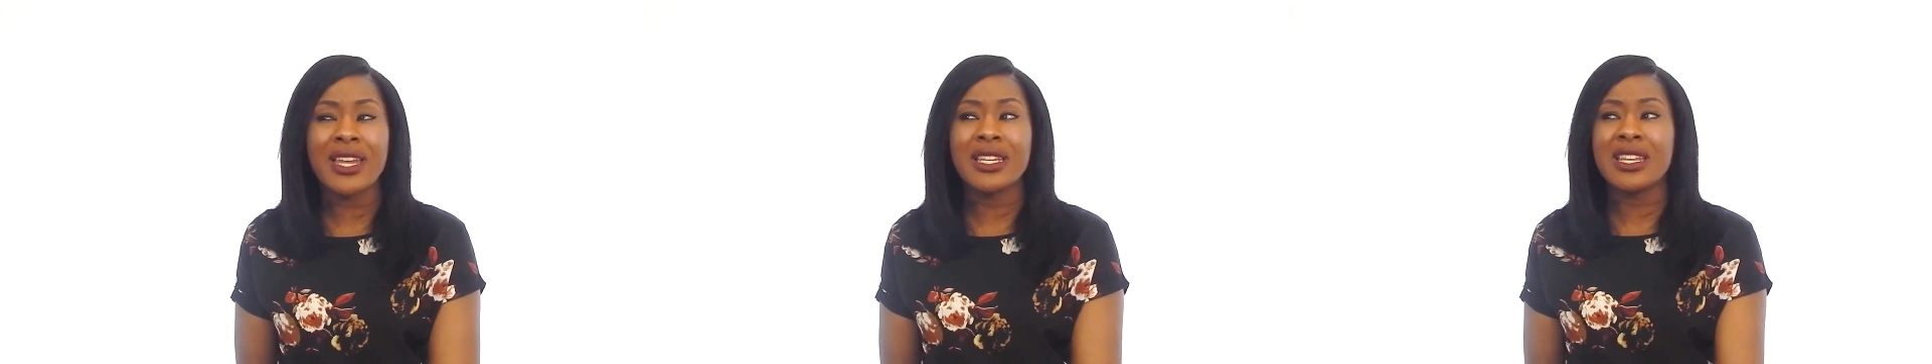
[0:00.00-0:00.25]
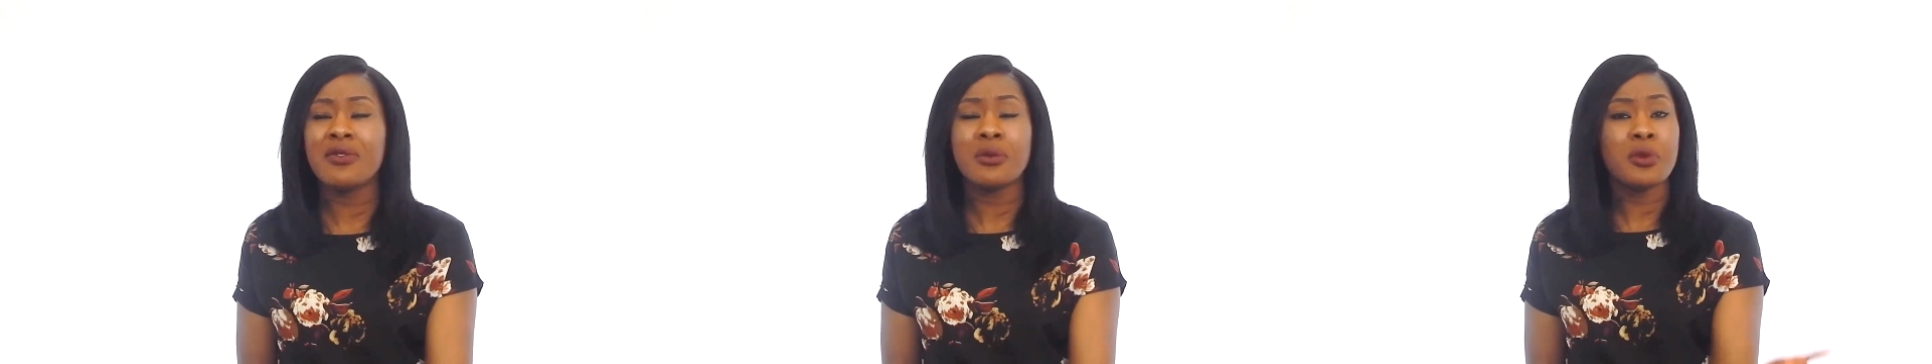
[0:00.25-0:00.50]

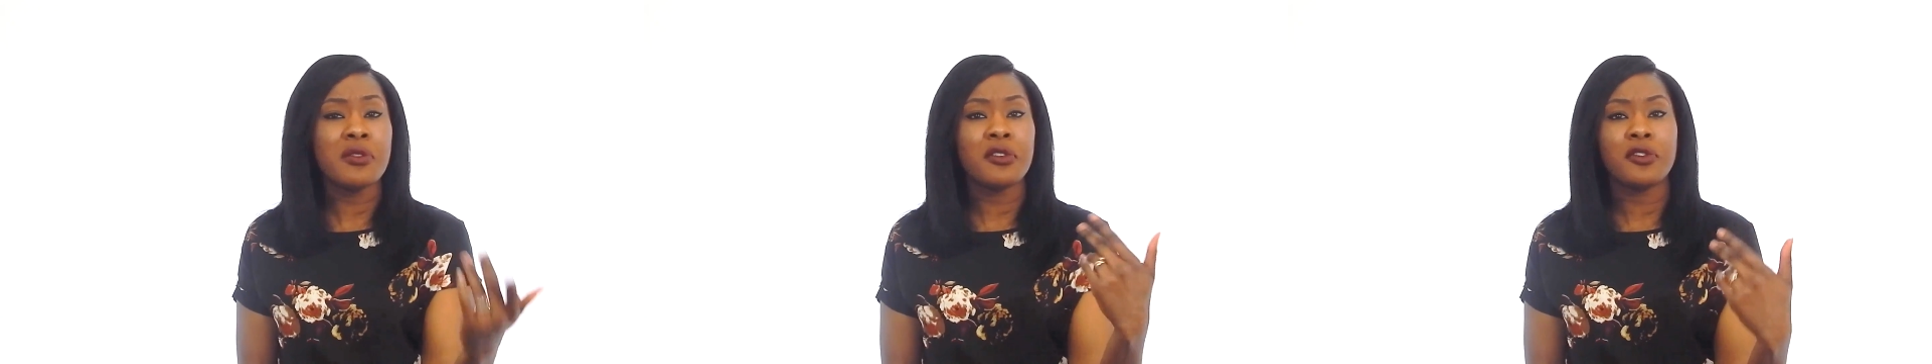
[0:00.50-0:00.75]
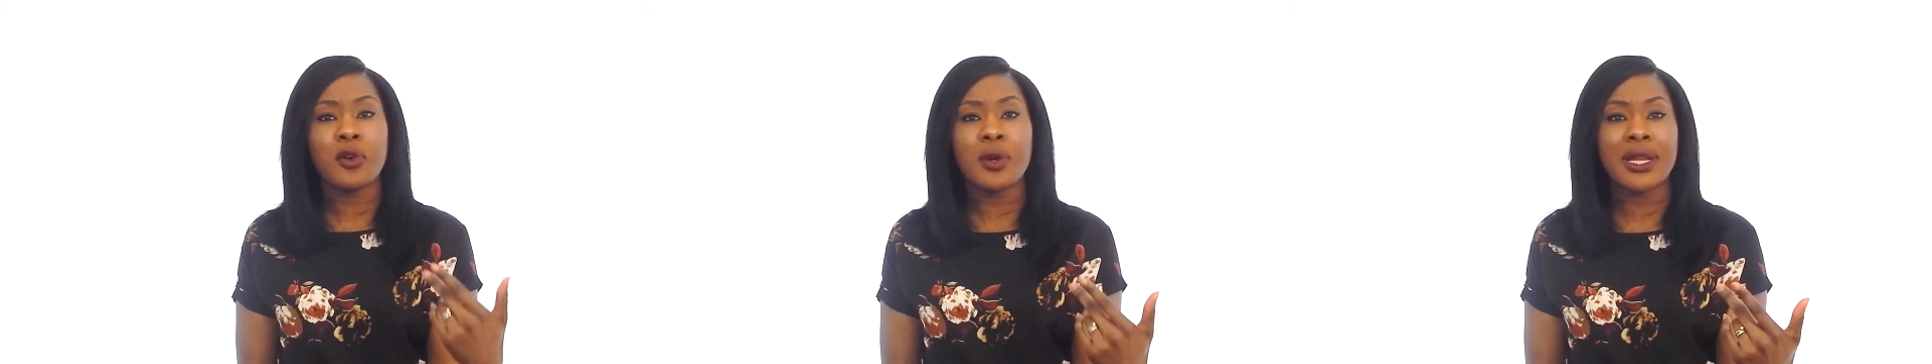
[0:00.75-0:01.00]
And even moving
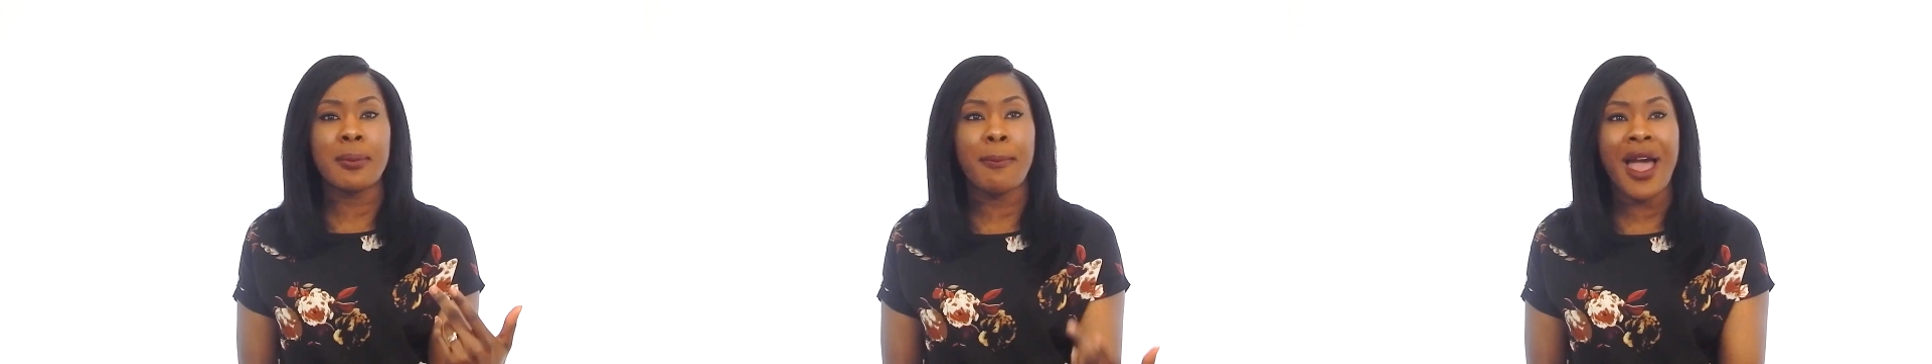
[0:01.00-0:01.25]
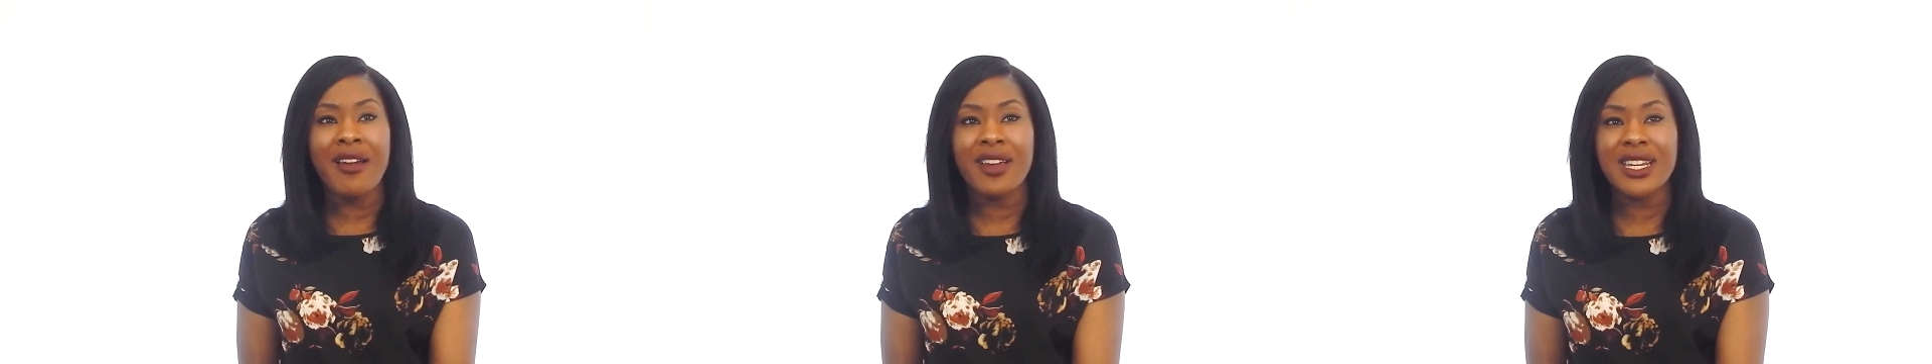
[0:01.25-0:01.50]
forward in
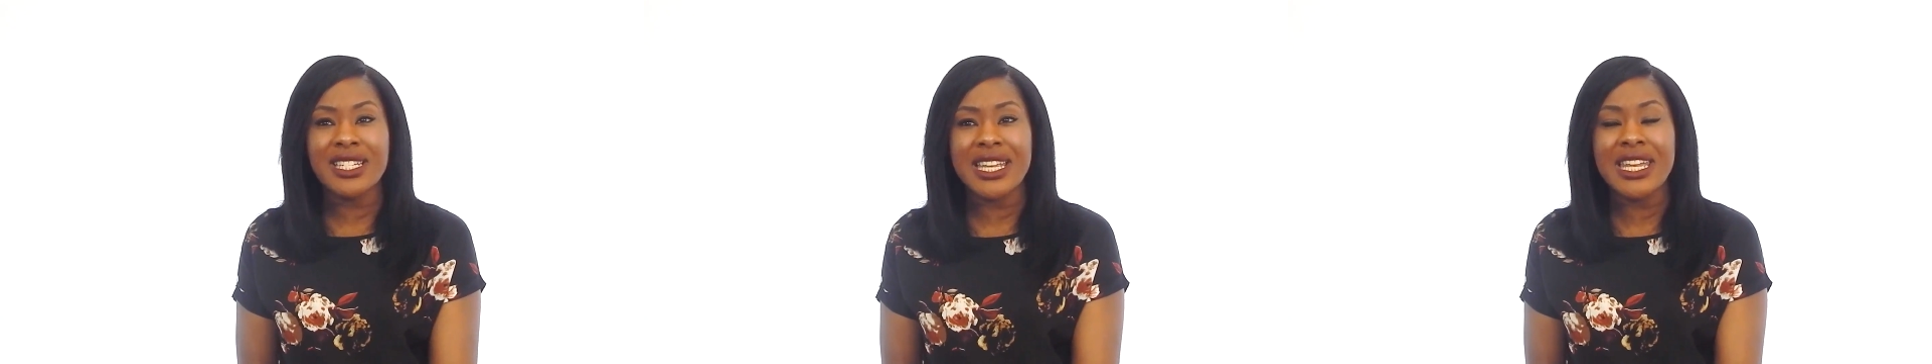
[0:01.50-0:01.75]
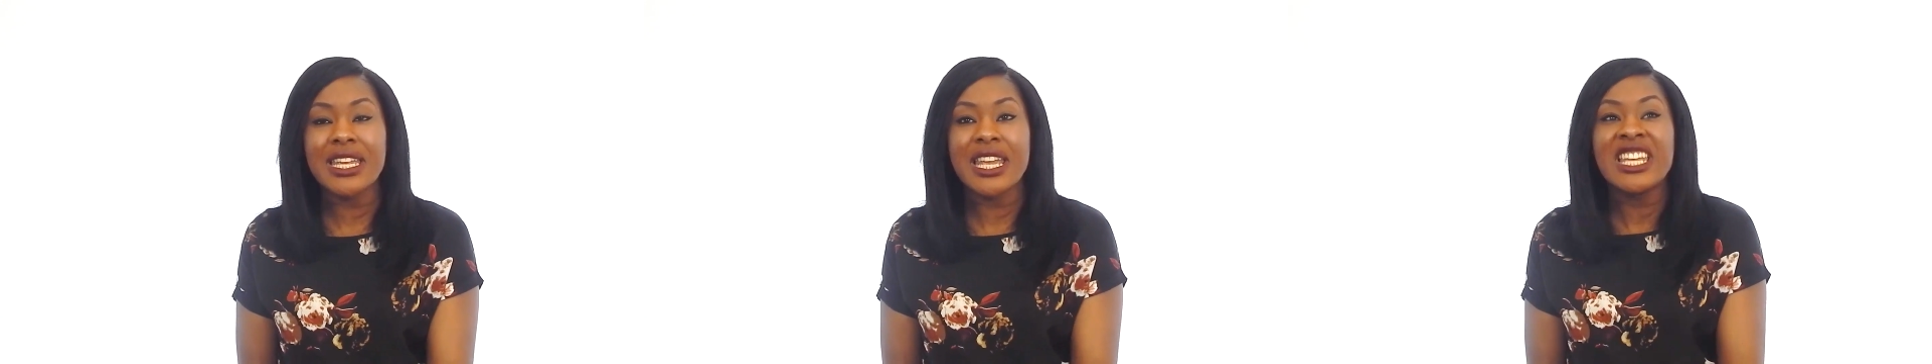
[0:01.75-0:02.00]
marriage,
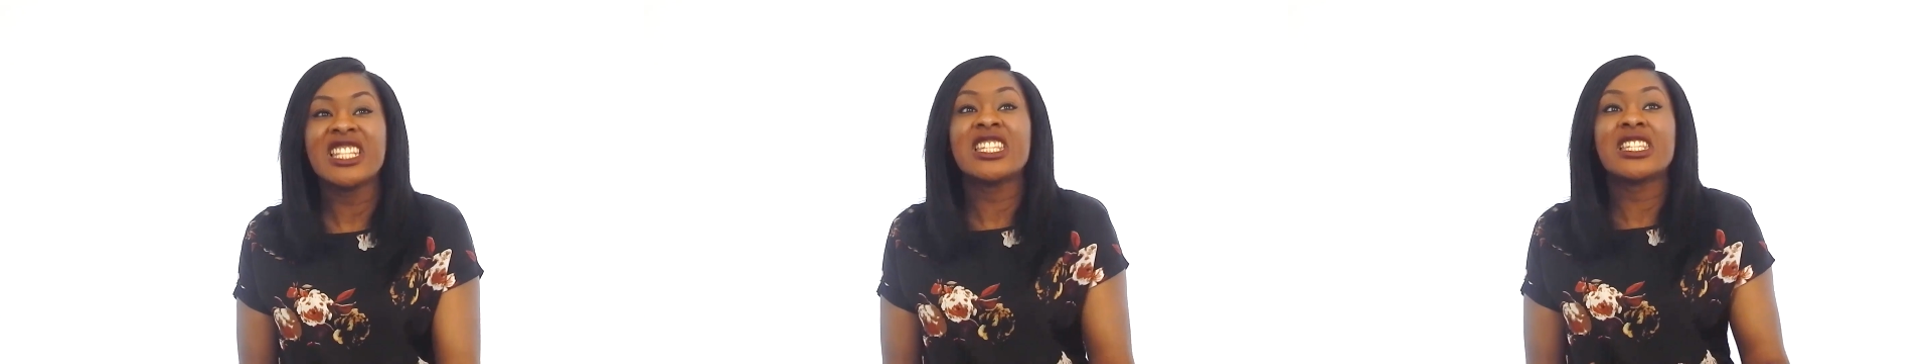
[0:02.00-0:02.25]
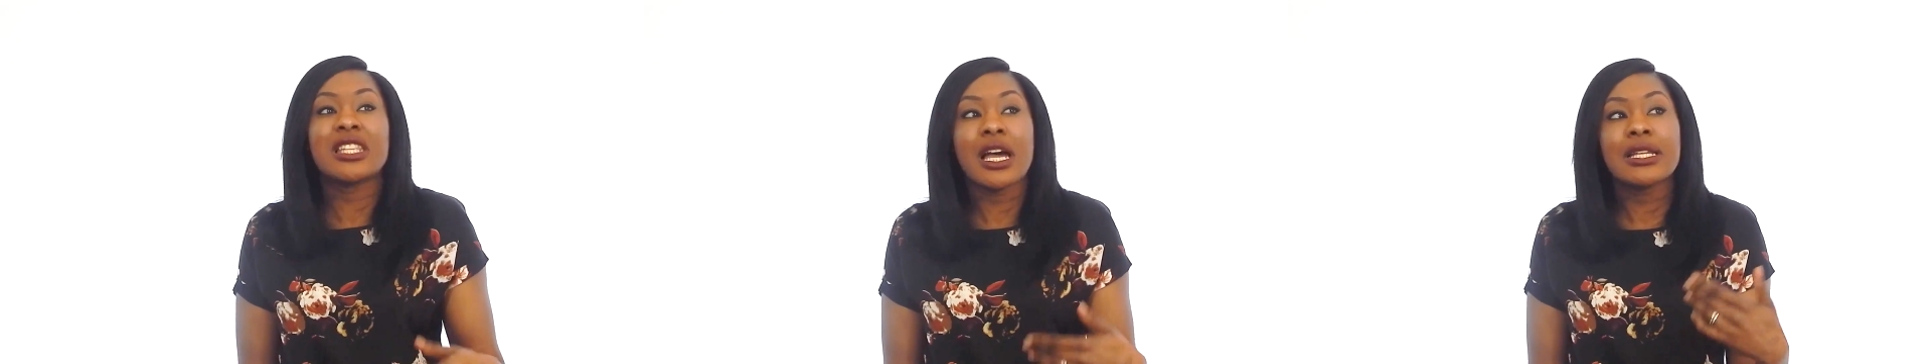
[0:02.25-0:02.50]
he
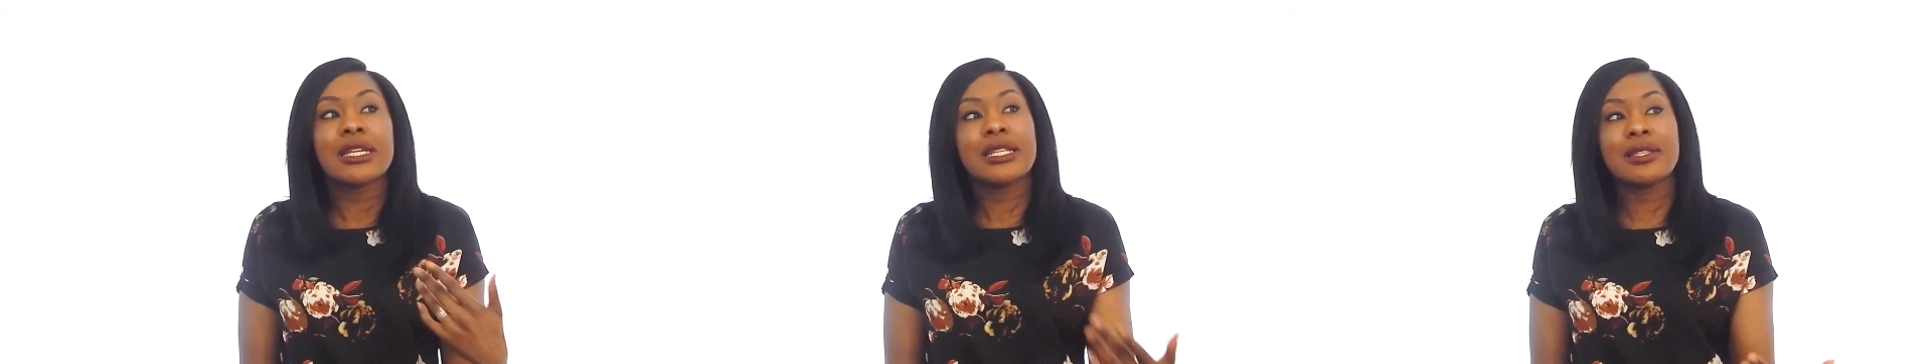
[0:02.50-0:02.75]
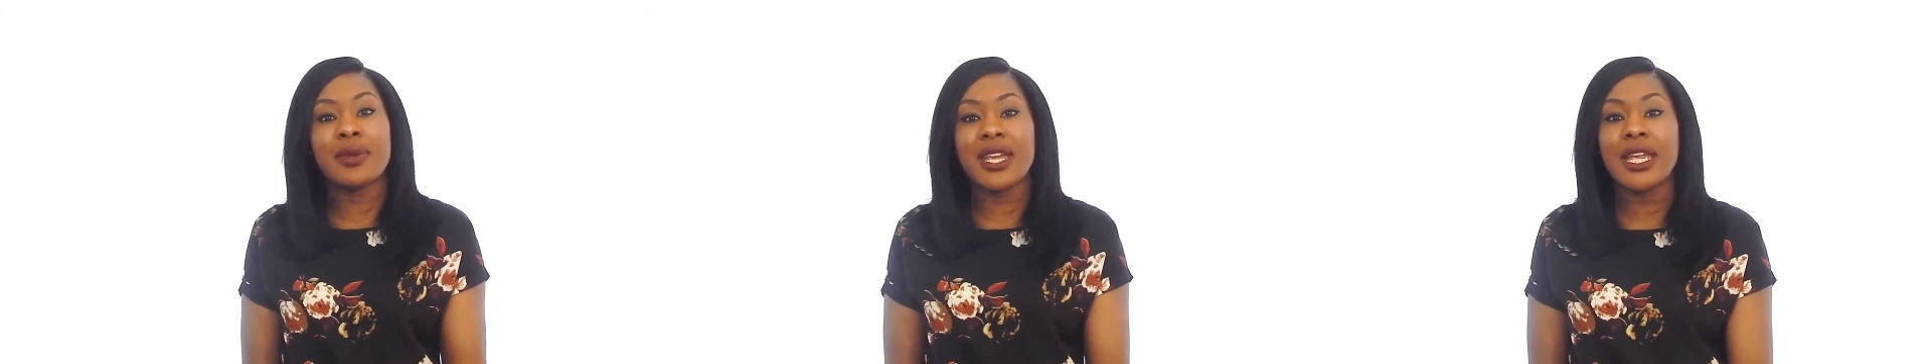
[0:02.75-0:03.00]

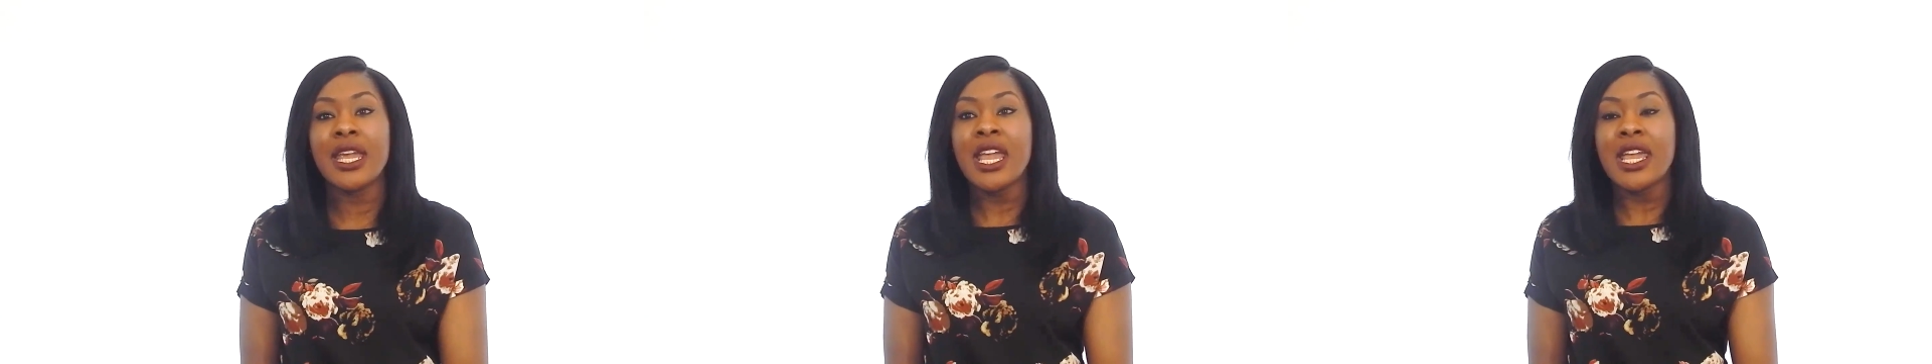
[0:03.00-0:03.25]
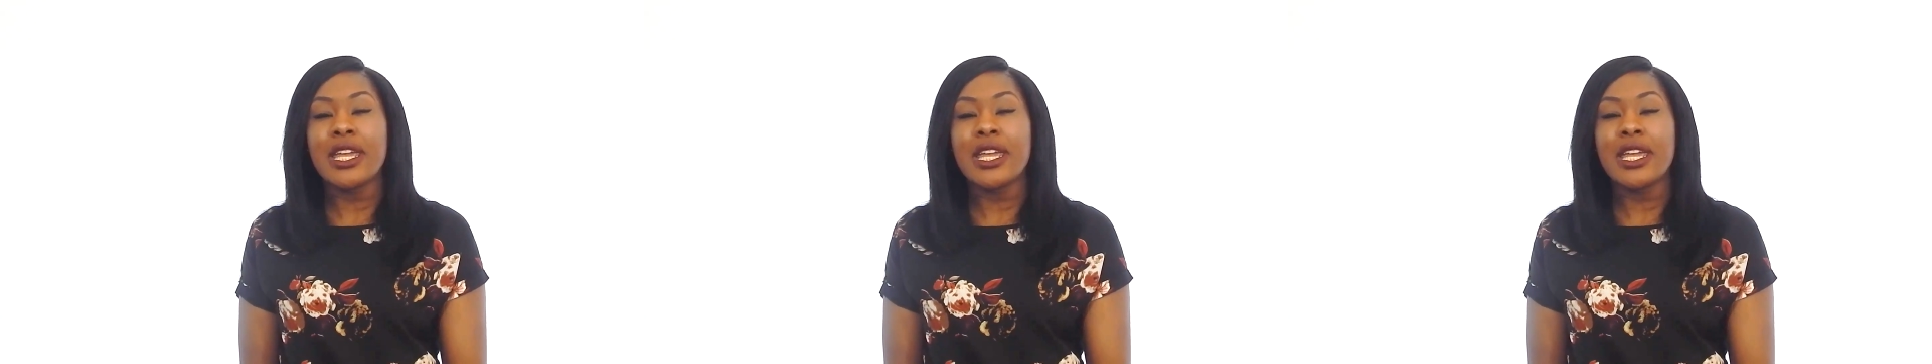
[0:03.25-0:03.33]
studies me.